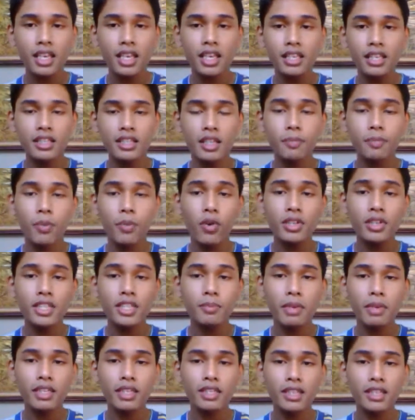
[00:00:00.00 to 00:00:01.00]
is
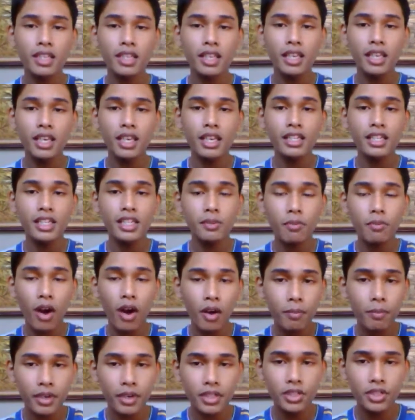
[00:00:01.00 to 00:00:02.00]
approximately e to the
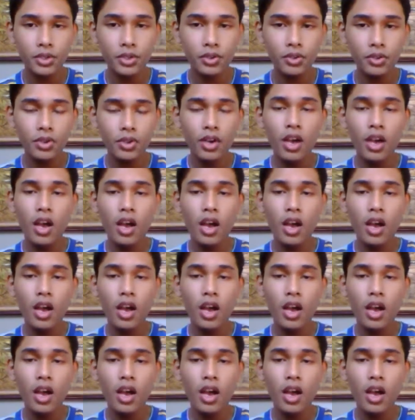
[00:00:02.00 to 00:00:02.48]
power 2,